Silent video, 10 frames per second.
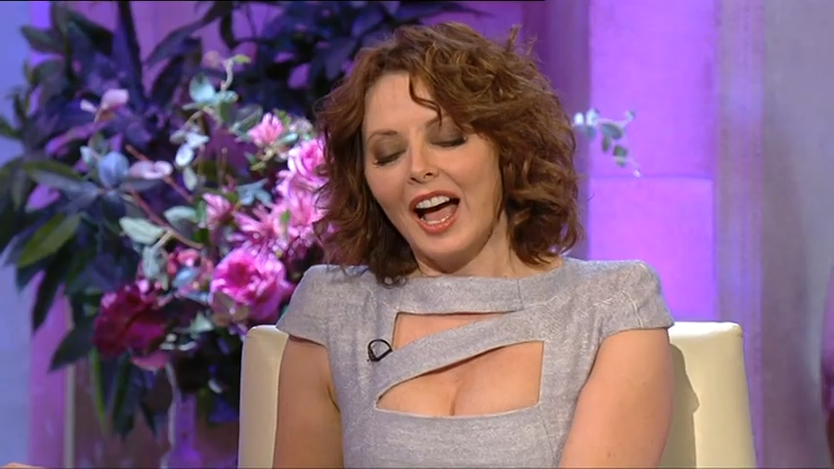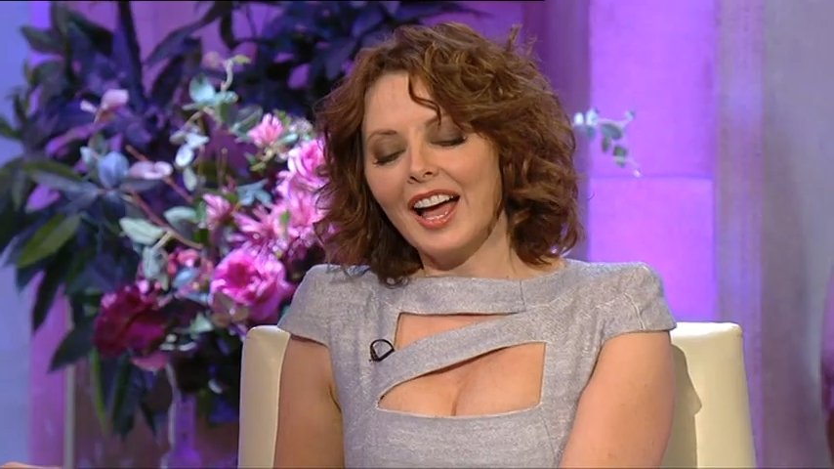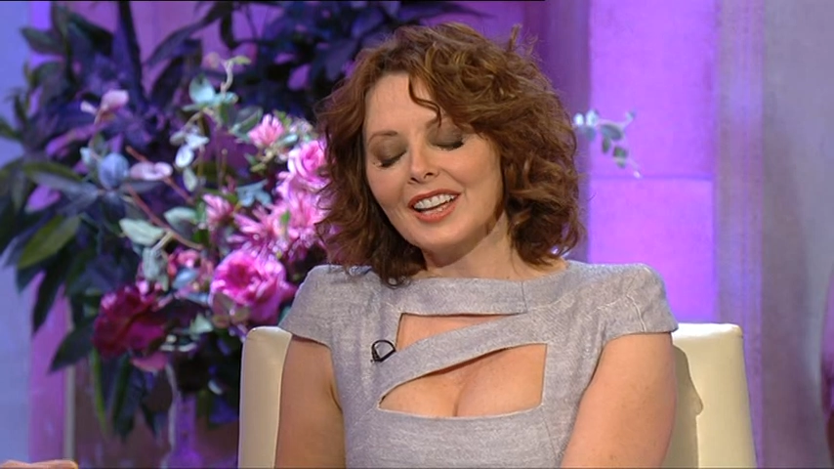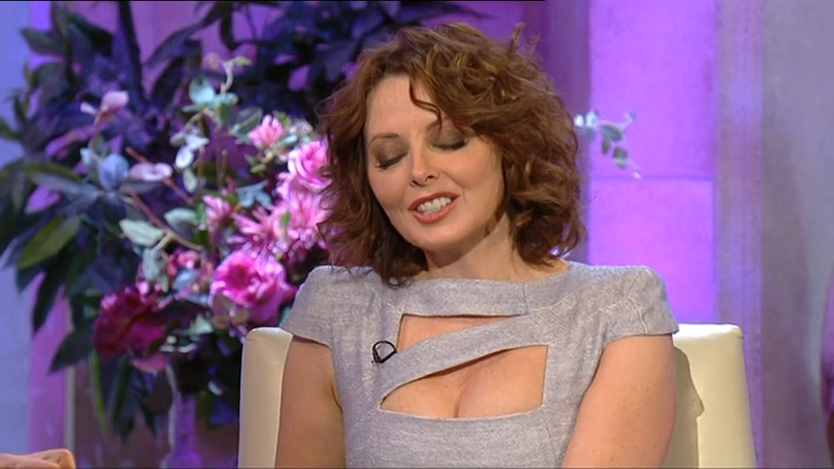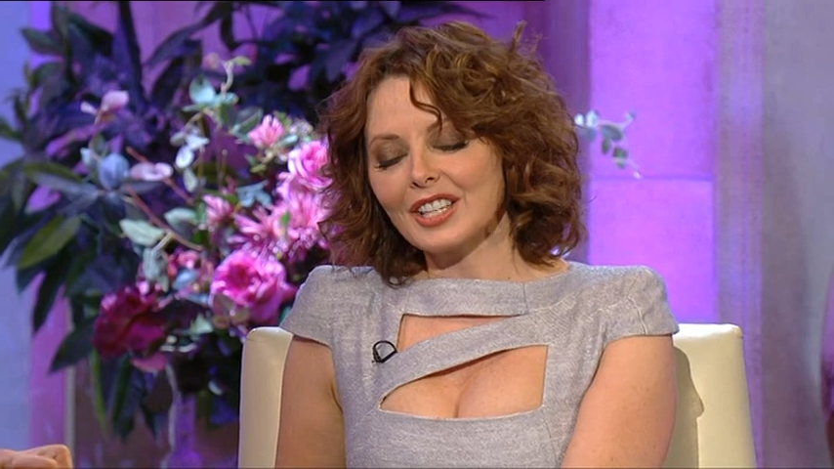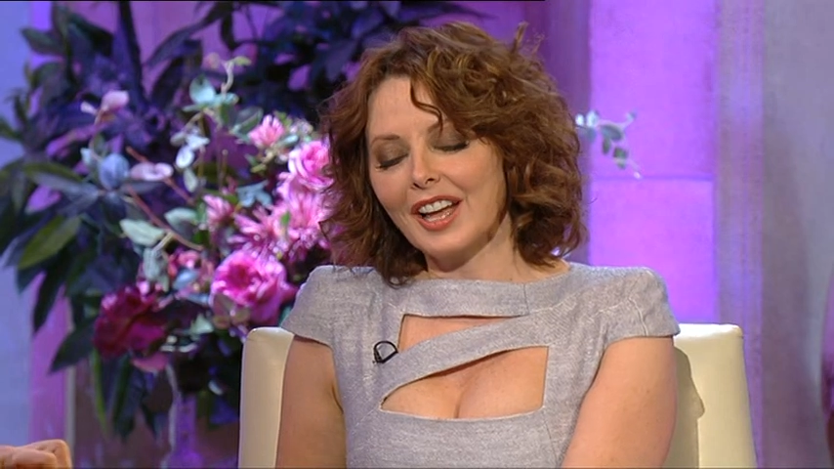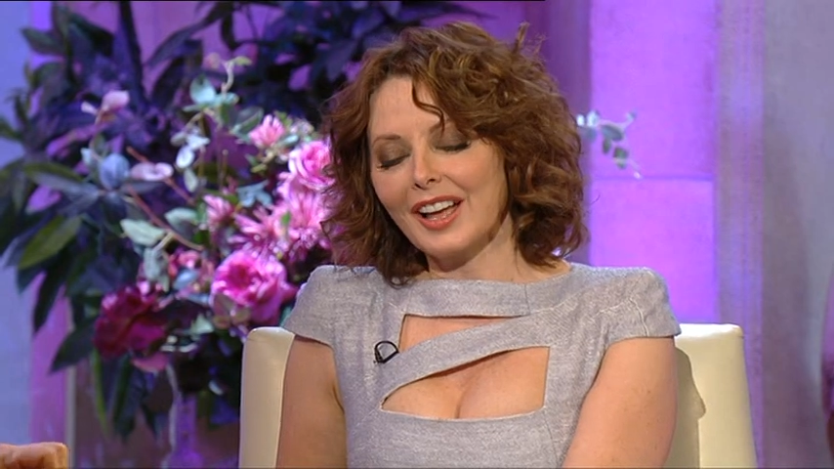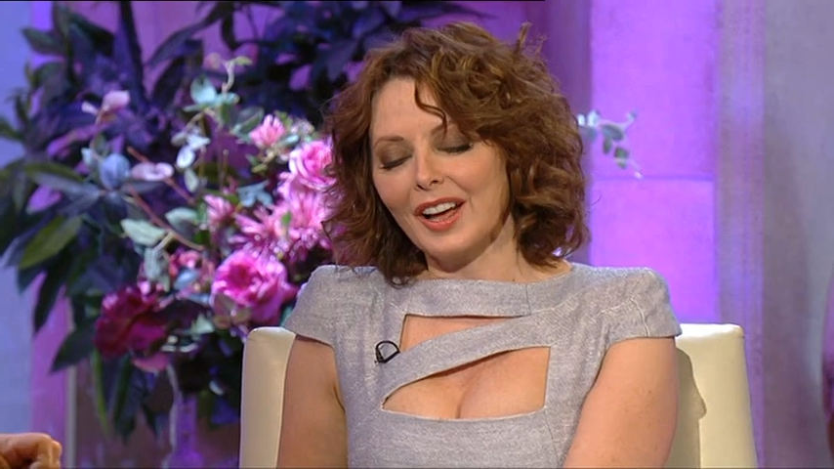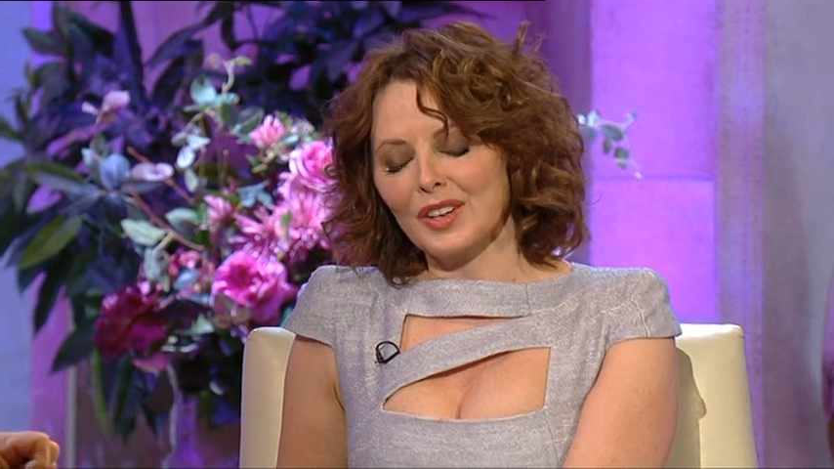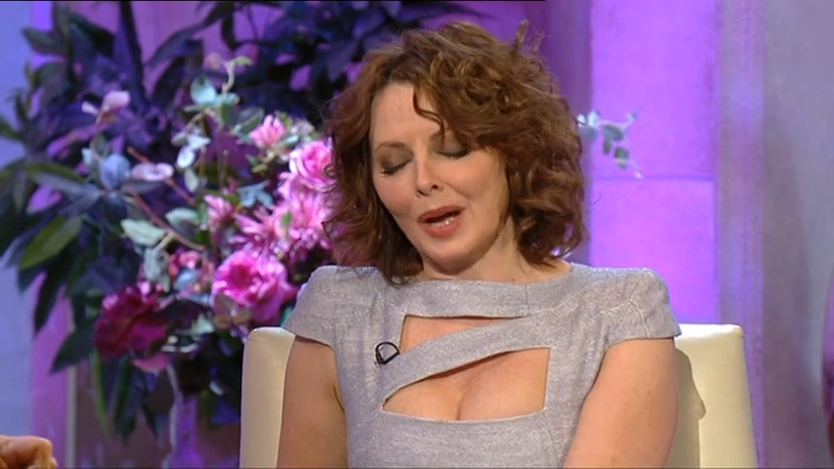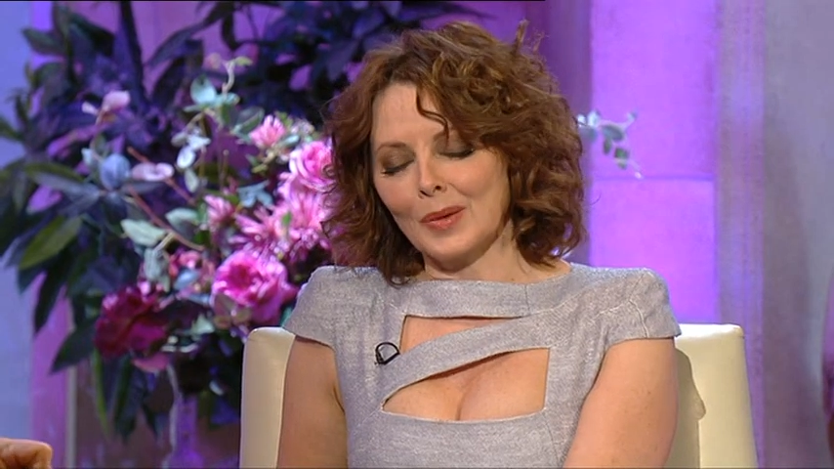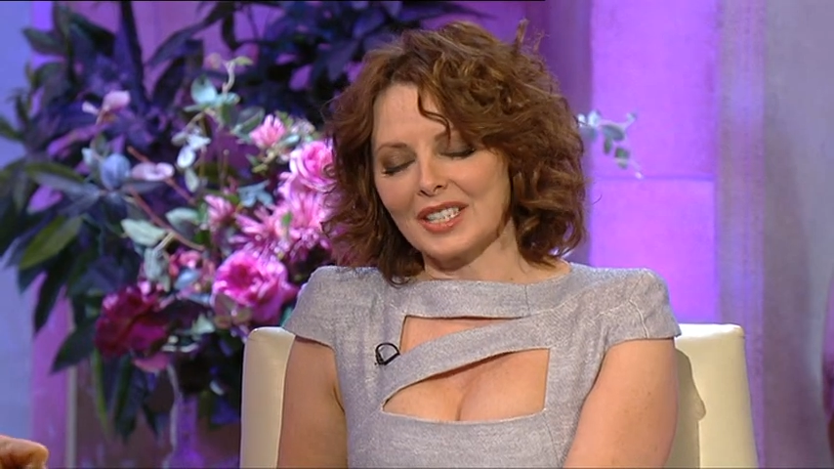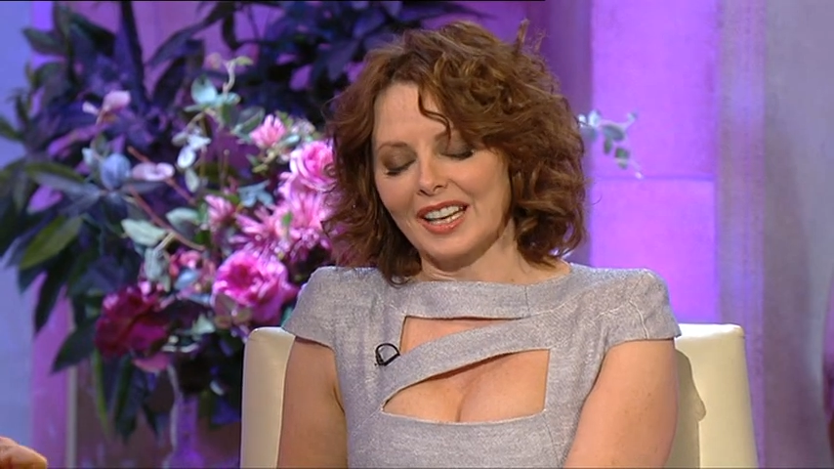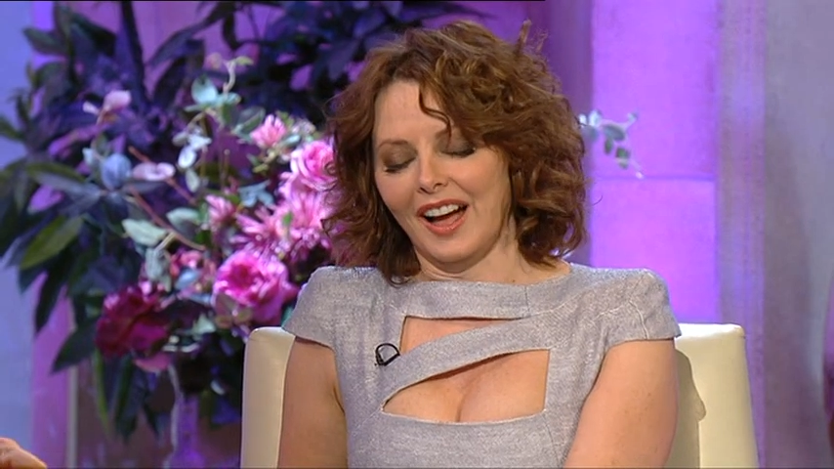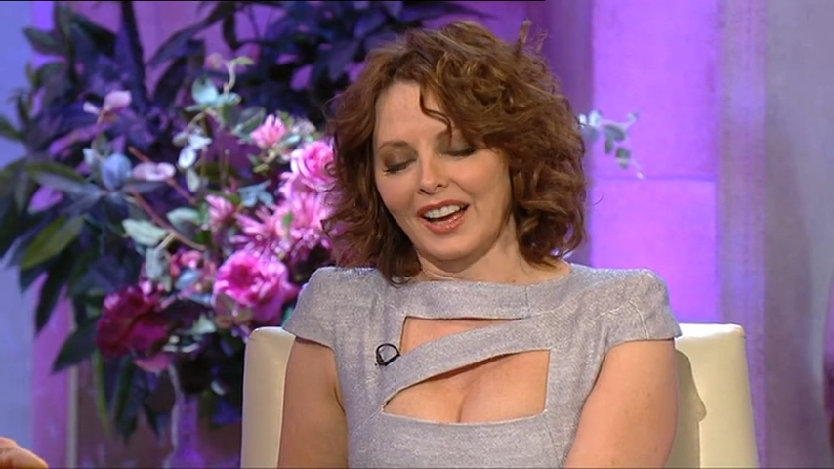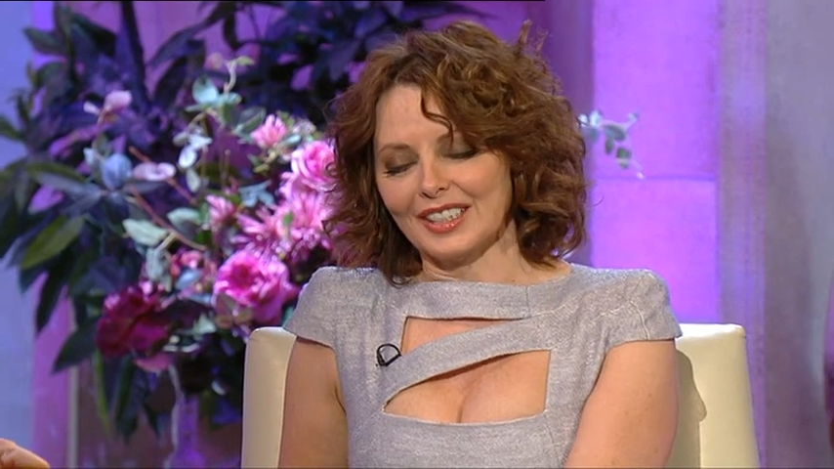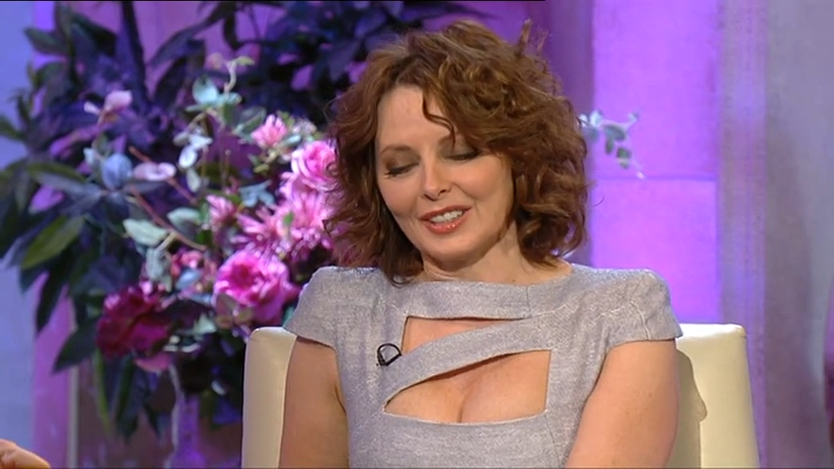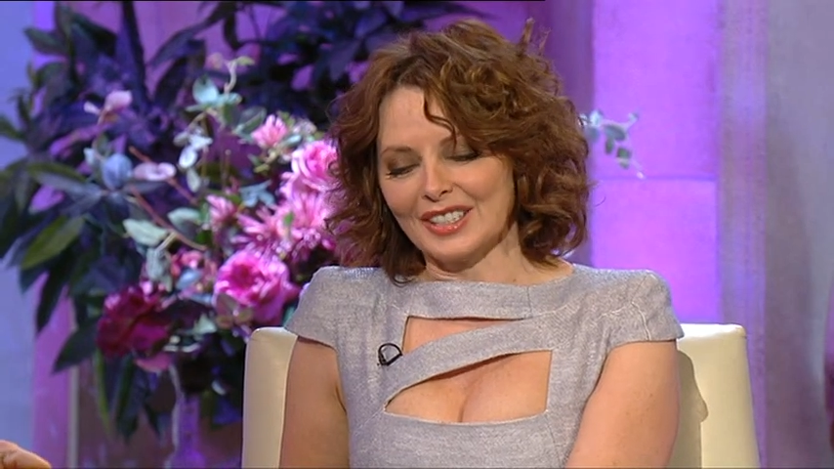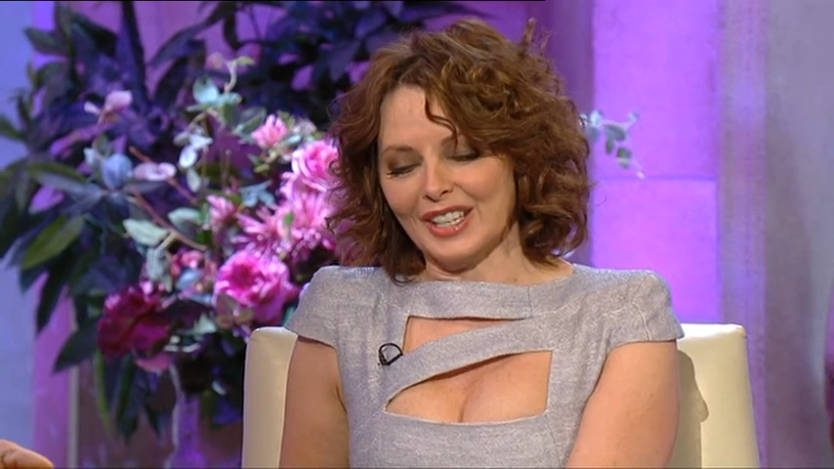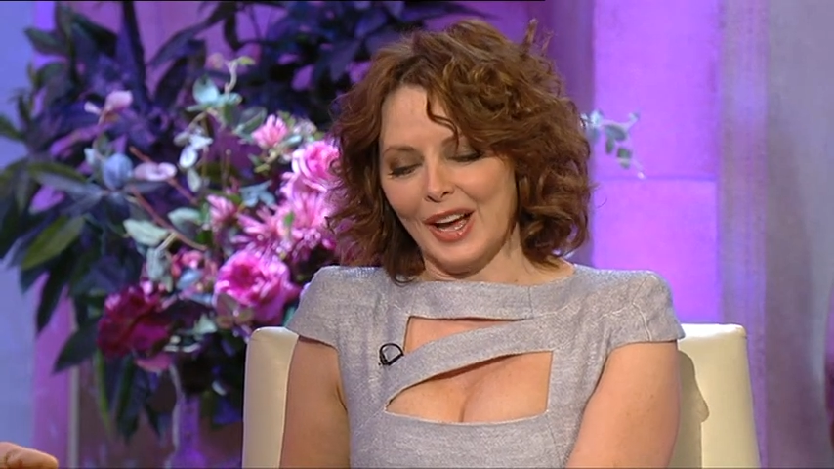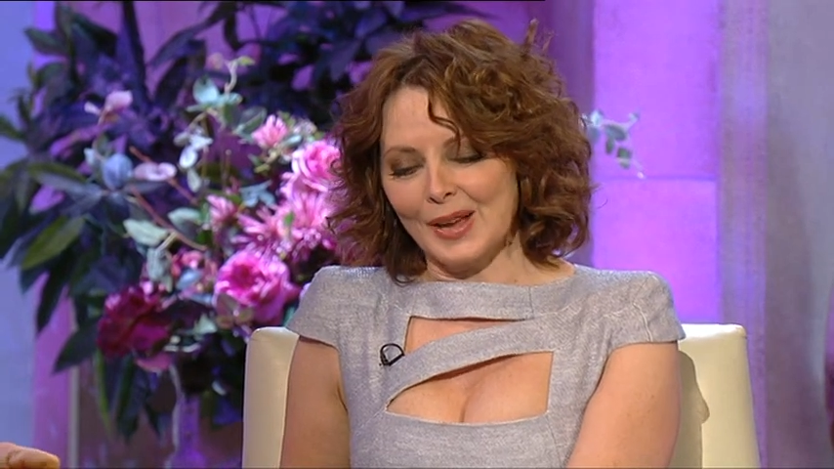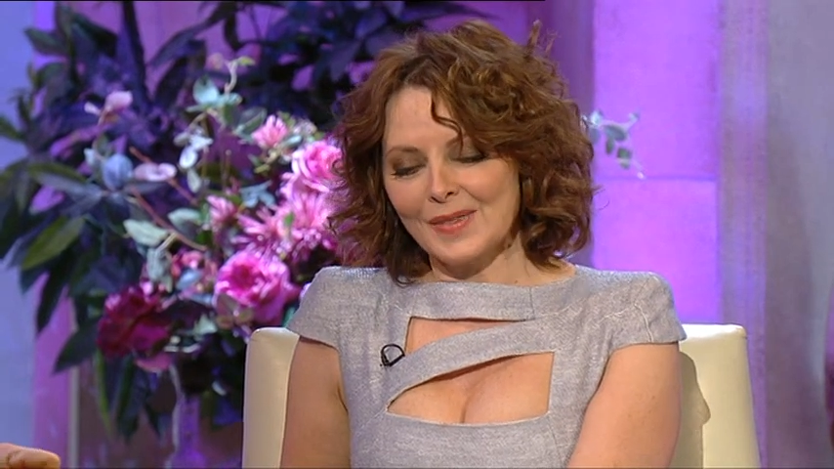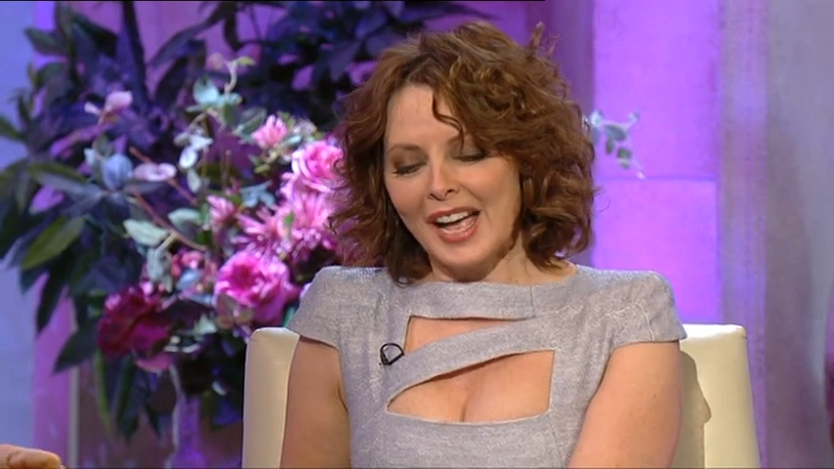And I was 9 at the time.